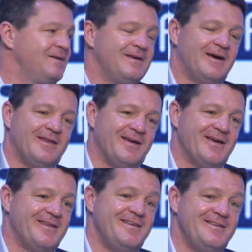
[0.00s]
And
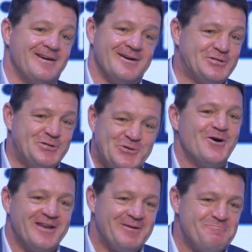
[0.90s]
again, India is a
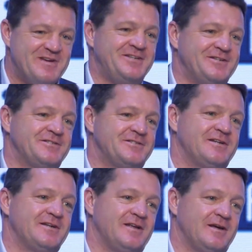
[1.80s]
young and ambitious
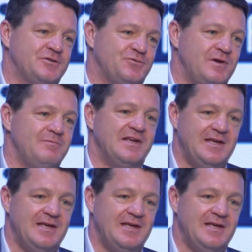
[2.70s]
and extremely